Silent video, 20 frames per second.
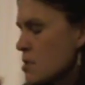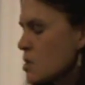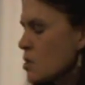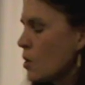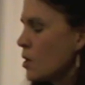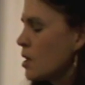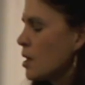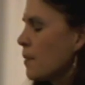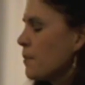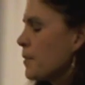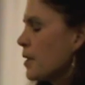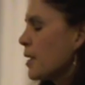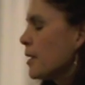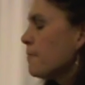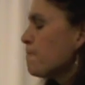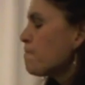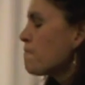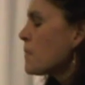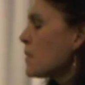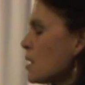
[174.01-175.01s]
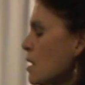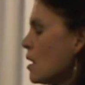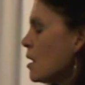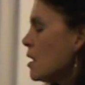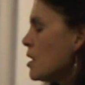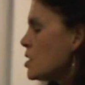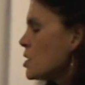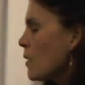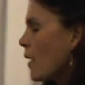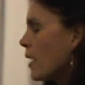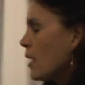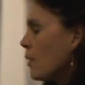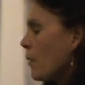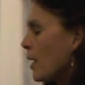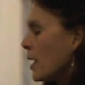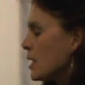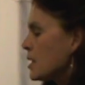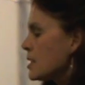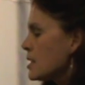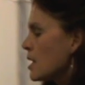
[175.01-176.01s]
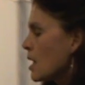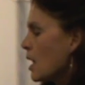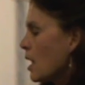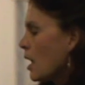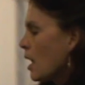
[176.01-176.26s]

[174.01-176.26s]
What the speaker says: start it up there. So anyways,